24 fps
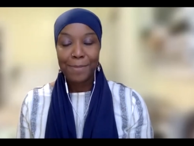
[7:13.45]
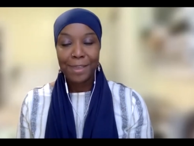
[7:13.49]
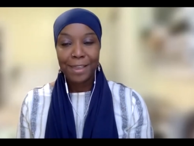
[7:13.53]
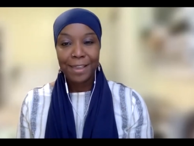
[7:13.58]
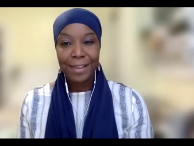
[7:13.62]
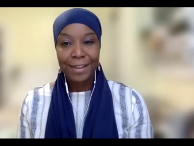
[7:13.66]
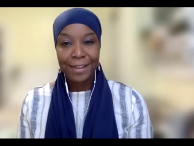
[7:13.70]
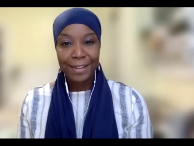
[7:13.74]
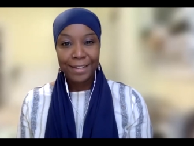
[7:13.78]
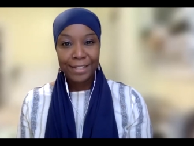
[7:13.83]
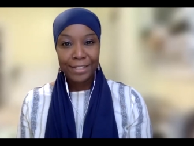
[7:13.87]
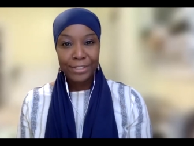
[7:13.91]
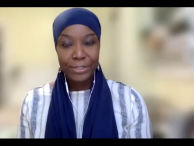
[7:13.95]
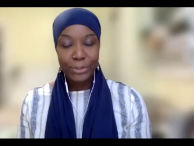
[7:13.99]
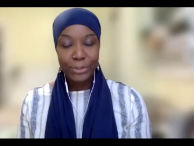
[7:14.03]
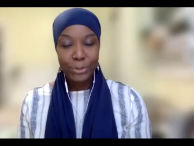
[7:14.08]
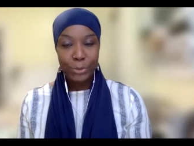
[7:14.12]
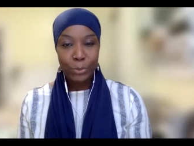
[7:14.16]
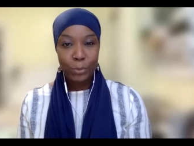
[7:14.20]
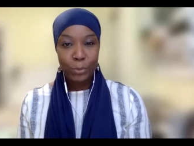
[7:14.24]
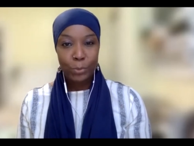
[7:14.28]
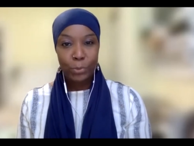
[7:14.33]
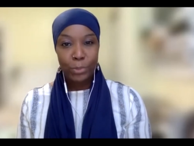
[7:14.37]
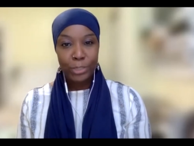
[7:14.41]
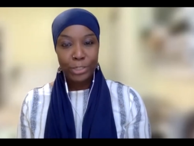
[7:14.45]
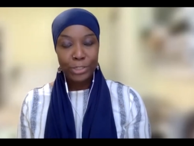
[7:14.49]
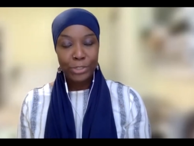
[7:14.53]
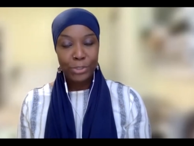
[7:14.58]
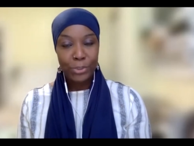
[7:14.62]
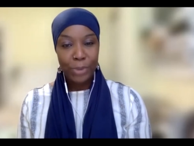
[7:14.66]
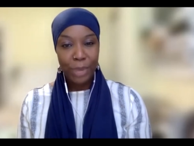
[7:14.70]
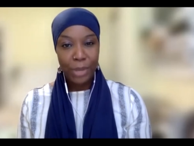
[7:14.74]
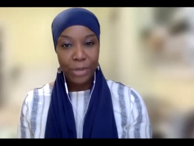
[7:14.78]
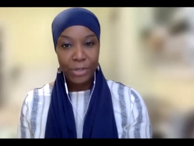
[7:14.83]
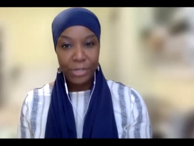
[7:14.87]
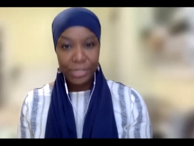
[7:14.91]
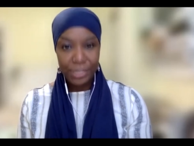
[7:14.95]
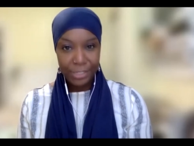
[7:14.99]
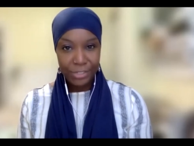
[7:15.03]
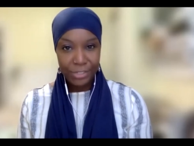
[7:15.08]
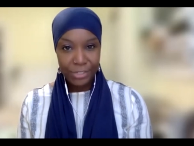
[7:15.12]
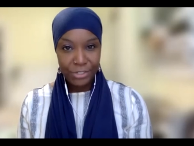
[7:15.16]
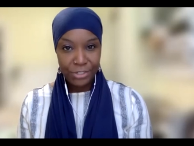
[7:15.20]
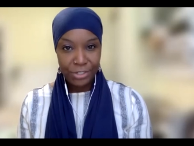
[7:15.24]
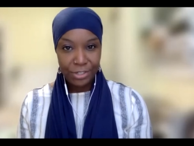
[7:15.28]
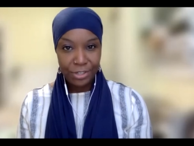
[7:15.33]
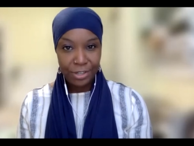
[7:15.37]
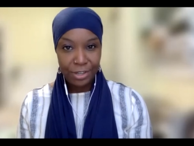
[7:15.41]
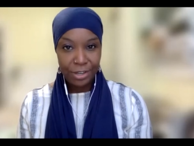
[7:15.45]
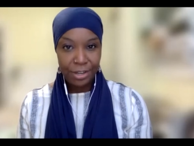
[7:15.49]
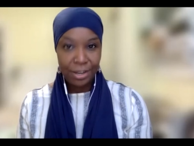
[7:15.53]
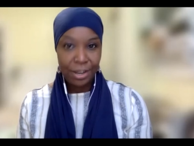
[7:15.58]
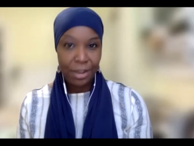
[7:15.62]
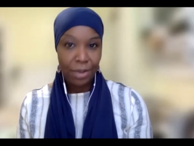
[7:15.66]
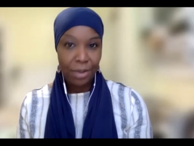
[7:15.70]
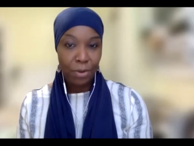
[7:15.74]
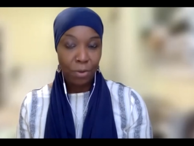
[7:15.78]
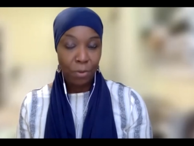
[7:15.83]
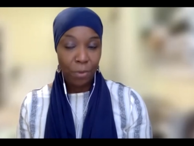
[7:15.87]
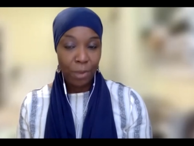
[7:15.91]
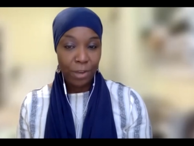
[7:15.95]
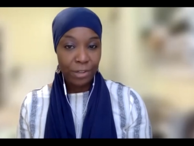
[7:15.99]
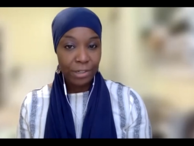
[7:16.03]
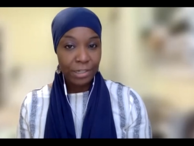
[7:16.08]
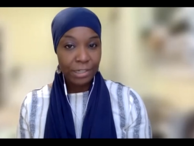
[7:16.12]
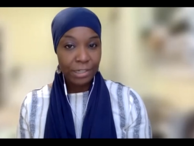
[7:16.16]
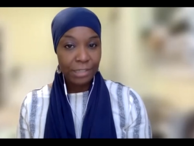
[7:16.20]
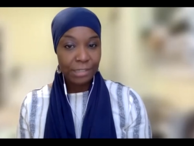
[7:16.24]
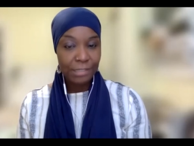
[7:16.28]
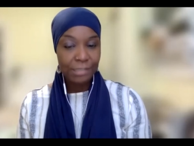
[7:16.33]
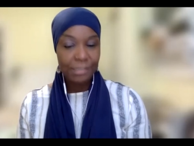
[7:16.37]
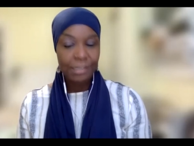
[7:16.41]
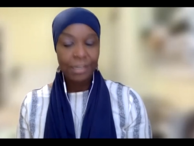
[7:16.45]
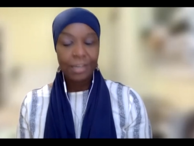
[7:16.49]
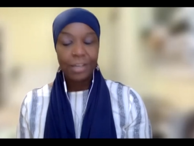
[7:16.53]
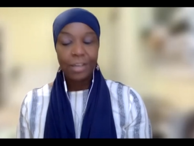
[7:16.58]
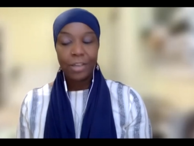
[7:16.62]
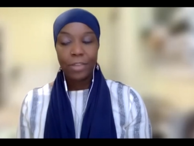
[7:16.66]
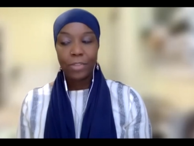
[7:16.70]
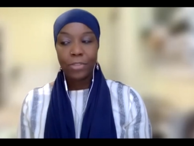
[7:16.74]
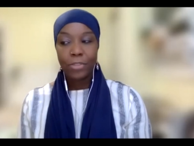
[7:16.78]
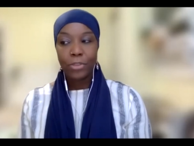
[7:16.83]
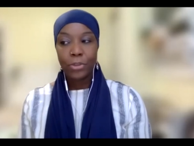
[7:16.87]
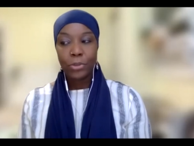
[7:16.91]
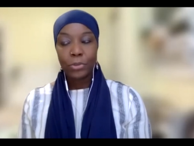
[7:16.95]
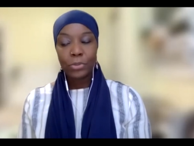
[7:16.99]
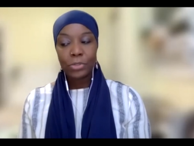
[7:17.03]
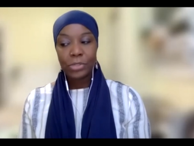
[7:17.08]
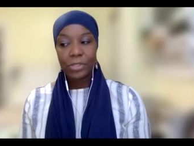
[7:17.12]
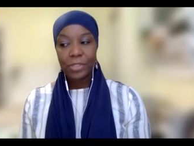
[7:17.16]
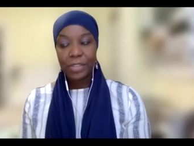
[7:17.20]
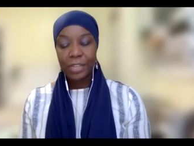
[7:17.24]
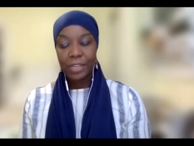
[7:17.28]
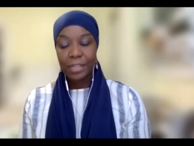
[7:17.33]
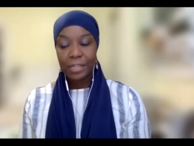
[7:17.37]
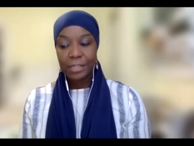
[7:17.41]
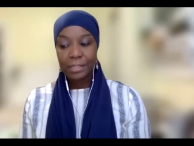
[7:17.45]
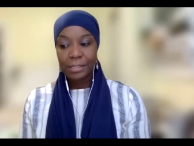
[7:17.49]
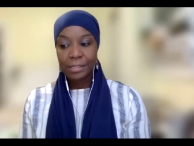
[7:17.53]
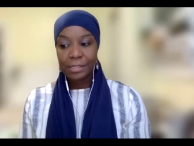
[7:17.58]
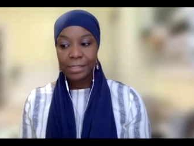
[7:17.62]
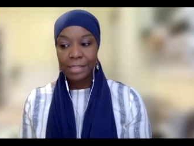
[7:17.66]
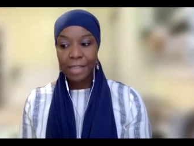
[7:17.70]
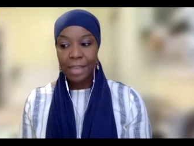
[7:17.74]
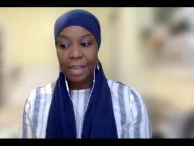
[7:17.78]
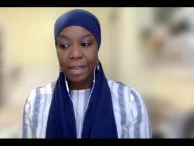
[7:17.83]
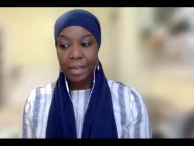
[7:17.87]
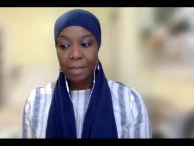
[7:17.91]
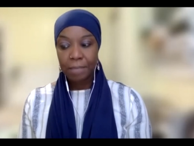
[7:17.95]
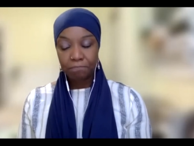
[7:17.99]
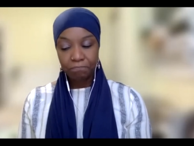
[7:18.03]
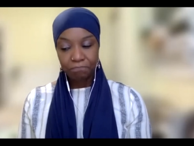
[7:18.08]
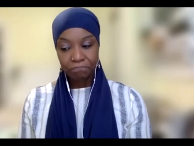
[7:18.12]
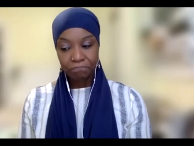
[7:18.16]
It is to bring to our attention and our awareness those things that